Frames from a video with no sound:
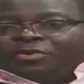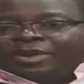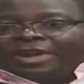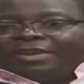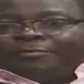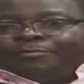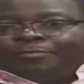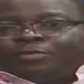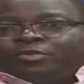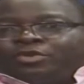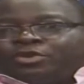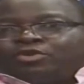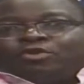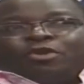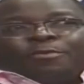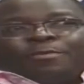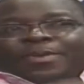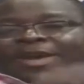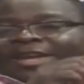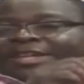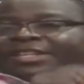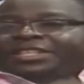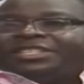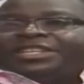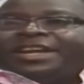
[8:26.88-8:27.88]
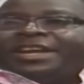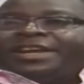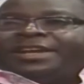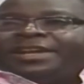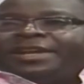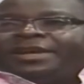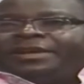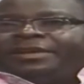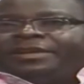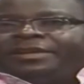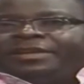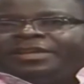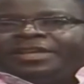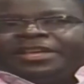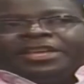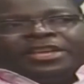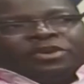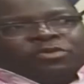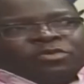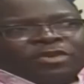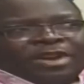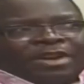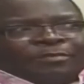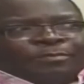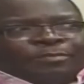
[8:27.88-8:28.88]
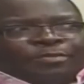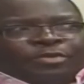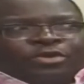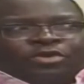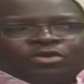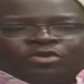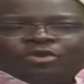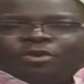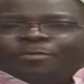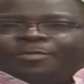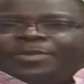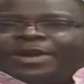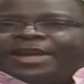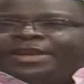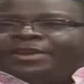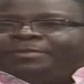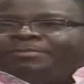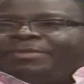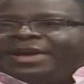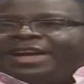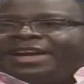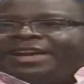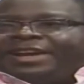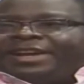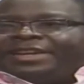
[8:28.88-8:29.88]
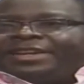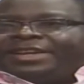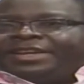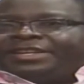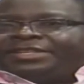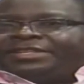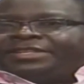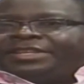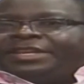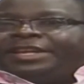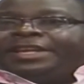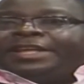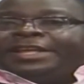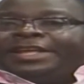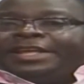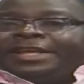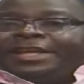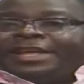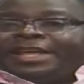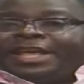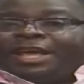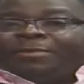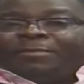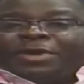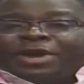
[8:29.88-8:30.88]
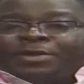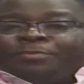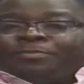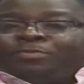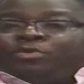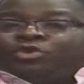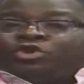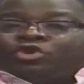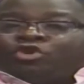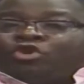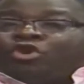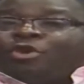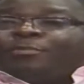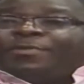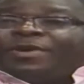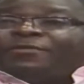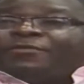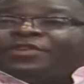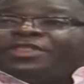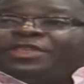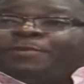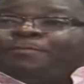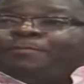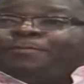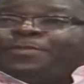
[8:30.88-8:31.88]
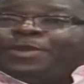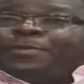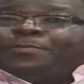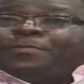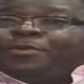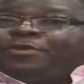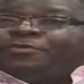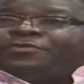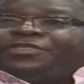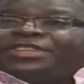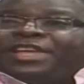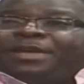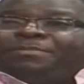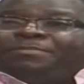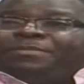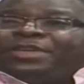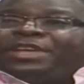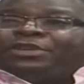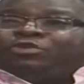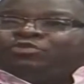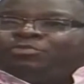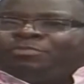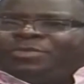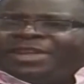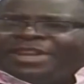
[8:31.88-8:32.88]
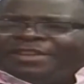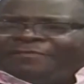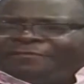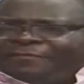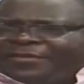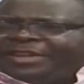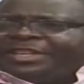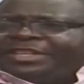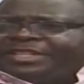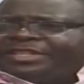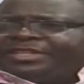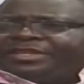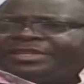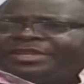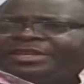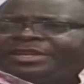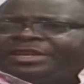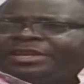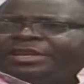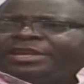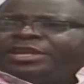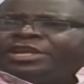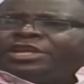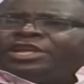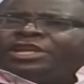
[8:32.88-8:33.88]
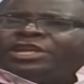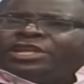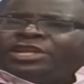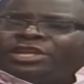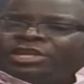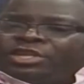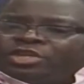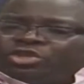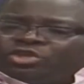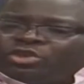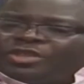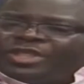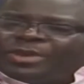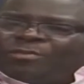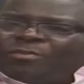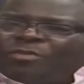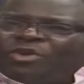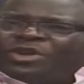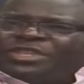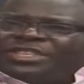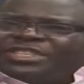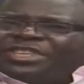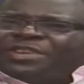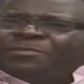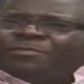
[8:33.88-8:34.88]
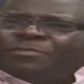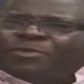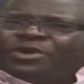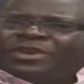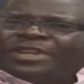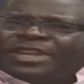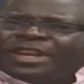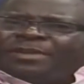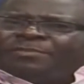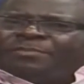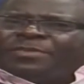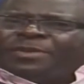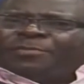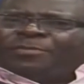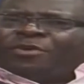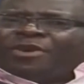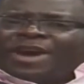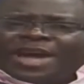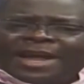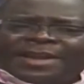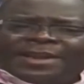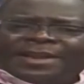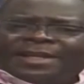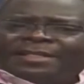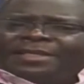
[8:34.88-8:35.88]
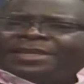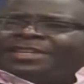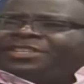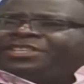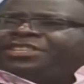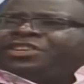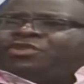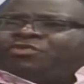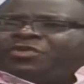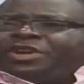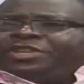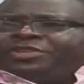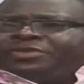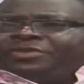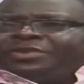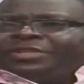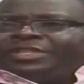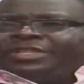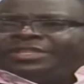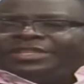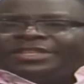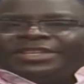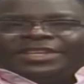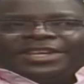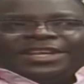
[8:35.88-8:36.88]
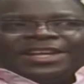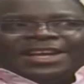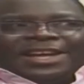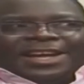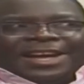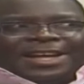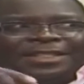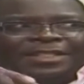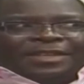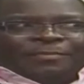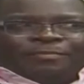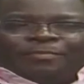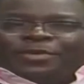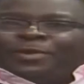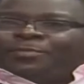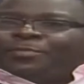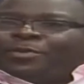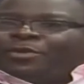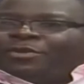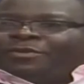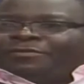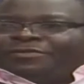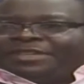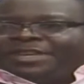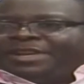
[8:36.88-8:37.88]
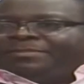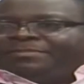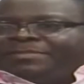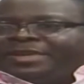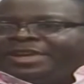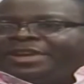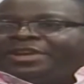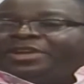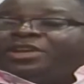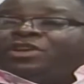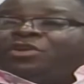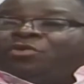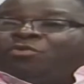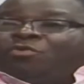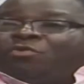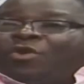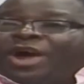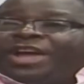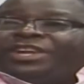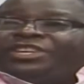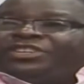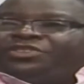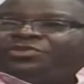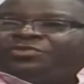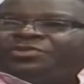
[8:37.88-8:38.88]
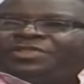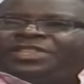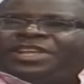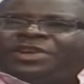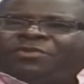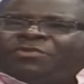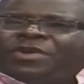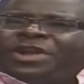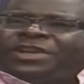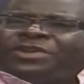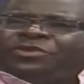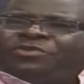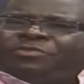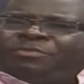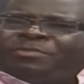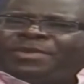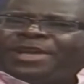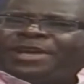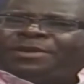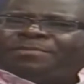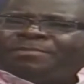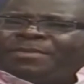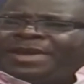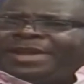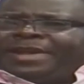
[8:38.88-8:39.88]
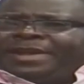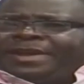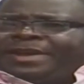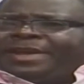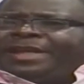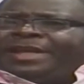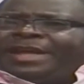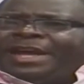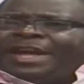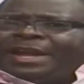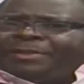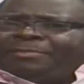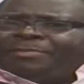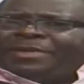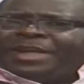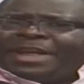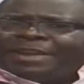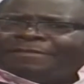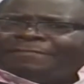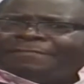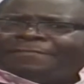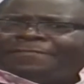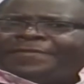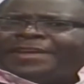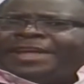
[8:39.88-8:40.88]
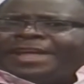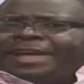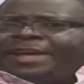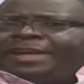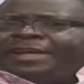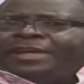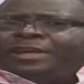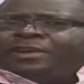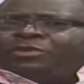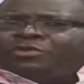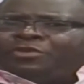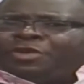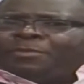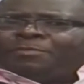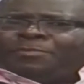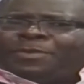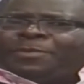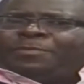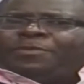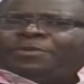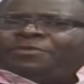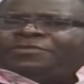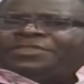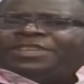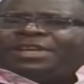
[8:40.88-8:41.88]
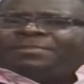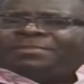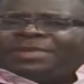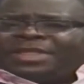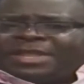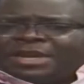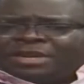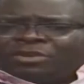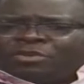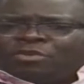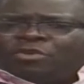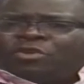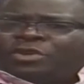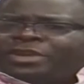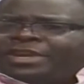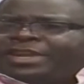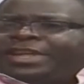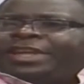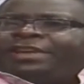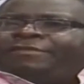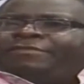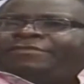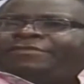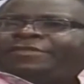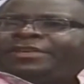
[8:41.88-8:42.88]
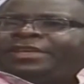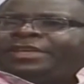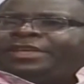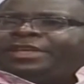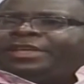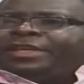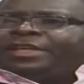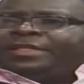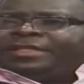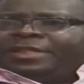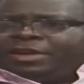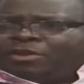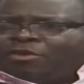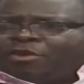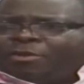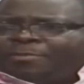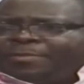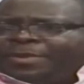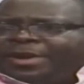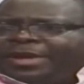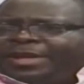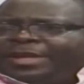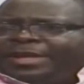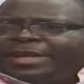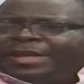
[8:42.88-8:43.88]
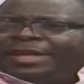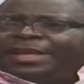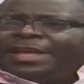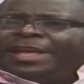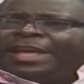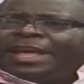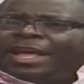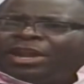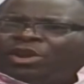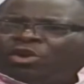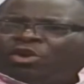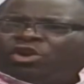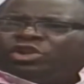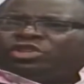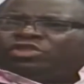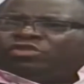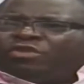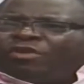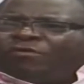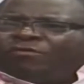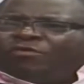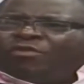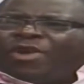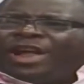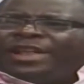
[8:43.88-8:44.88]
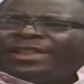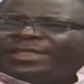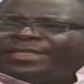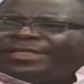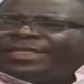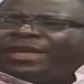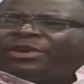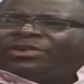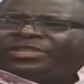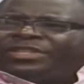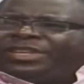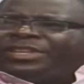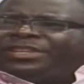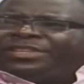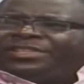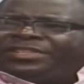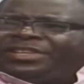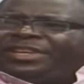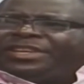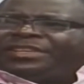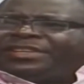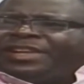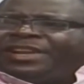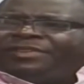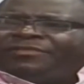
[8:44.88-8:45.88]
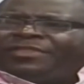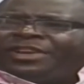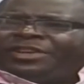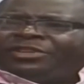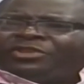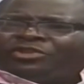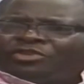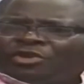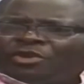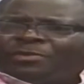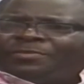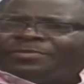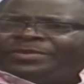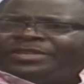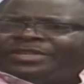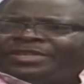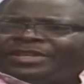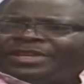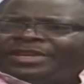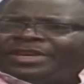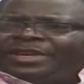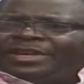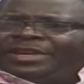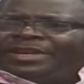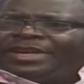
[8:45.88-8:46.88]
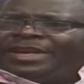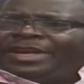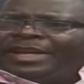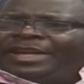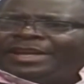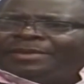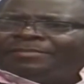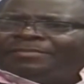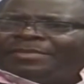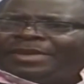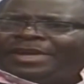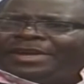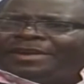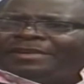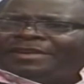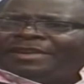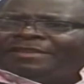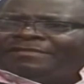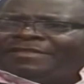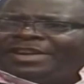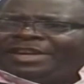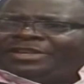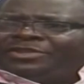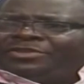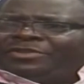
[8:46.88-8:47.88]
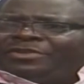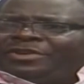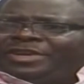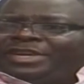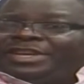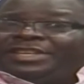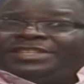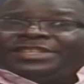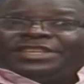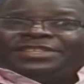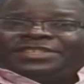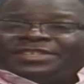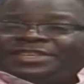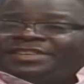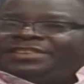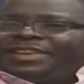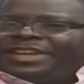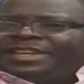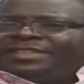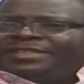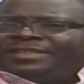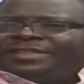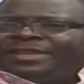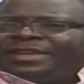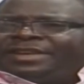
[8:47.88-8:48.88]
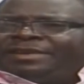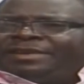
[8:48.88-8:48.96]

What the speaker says: have put copper in China. He could have put copper in Bangladesh. He came and put copper for the people of Zambia to benefit. So the most important people under these equations are the people of Zambia. Why should they want to make money and be unfair to the people of Zambia that God gave the copper? A loss of 1,600 jobs, Grevazio, is a serious